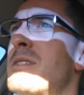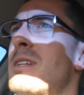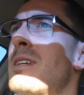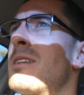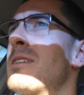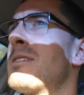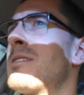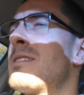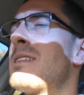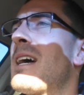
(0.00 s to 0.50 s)
it's
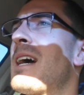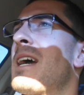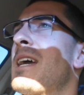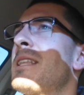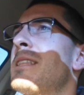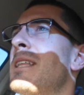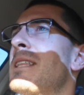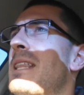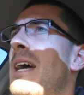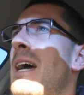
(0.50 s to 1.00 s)
here to
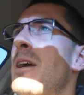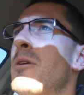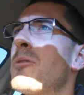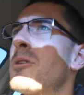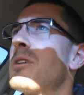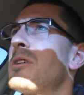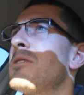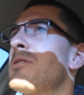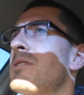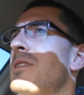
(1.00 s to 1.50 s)
stay and that they
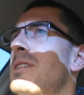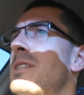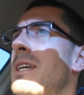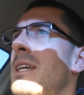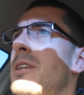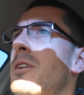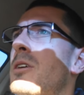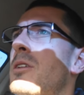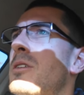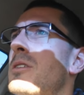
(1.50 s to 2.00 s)
want to use the
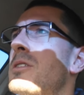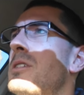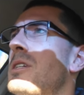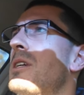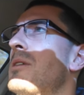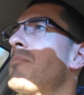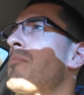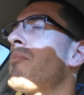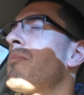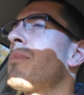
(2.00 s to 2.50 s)

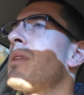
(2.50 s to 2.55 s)
technology.